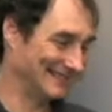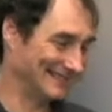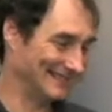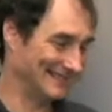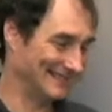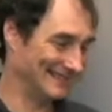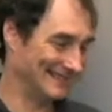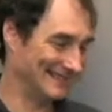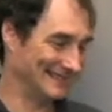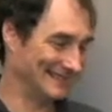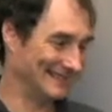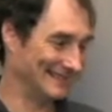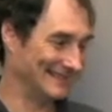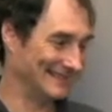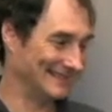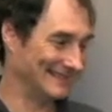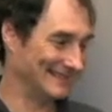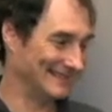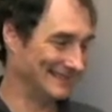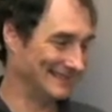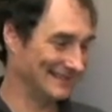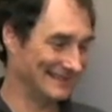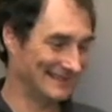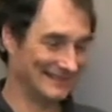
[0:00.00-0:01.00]

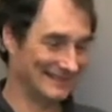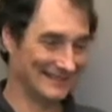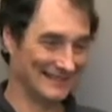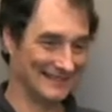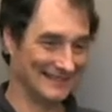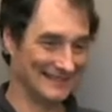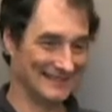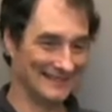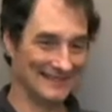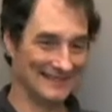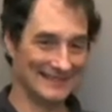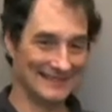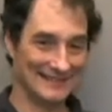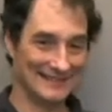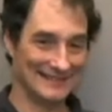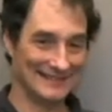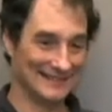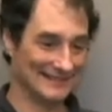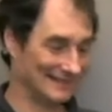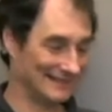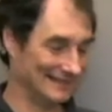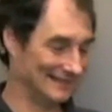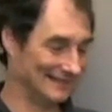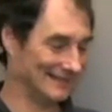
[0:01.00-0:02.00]

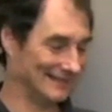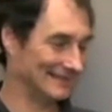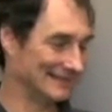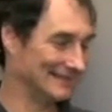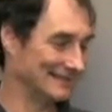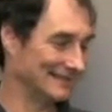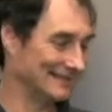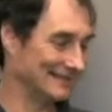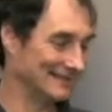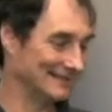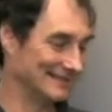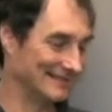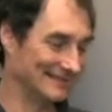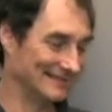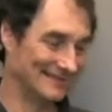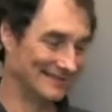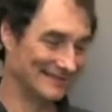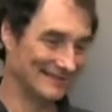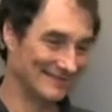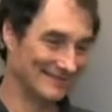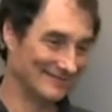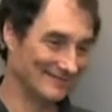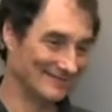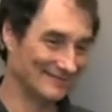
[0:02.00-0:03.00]

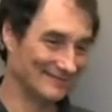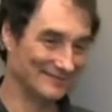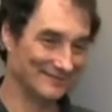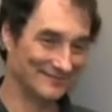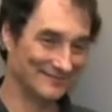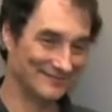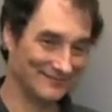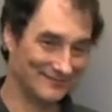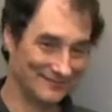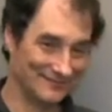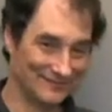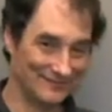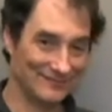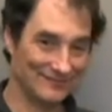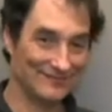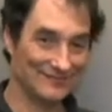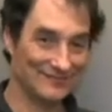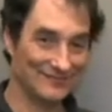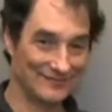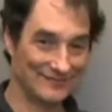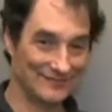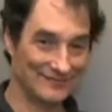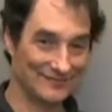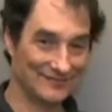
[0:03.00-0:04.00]

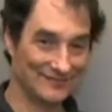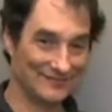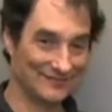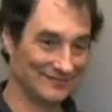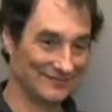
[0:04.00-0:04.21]
[no speech]